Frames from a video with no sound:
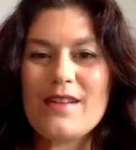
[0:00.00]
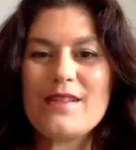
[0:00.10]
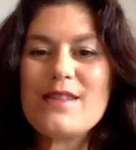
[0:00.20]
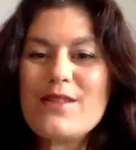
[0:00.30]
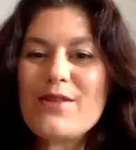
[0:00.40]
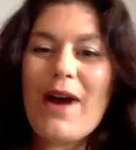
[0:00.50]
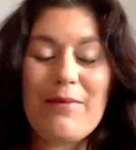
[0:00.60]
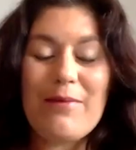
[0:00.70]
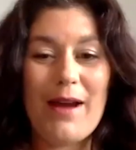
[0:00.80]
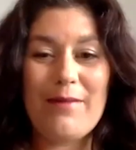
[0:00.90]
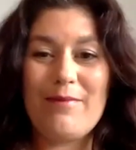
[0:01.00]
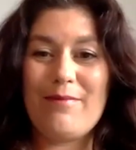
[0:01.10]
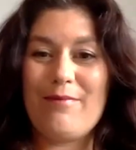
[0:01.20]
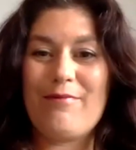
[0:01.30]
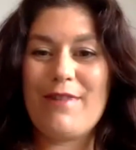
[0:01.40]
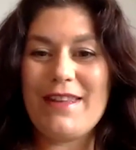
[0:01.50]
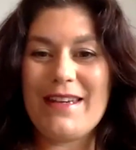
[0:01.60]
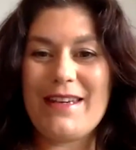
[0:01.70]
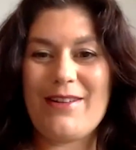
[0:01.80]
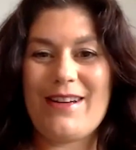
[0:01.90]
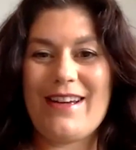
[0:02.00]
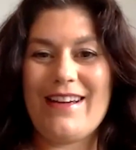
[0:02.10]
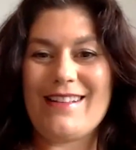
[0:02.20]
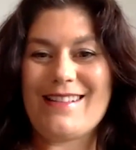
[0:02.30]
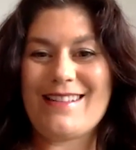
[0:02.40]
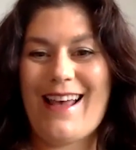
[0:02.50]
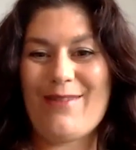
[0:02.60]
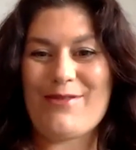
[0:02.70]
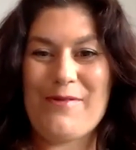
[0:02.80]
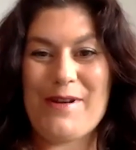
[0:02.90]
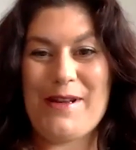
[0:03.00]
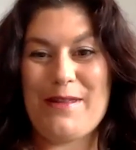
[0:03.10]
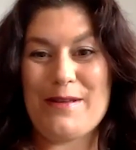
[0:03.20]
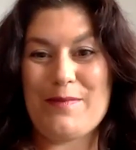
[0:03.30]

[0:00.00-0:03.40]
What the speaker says: So I'm really curious after reading this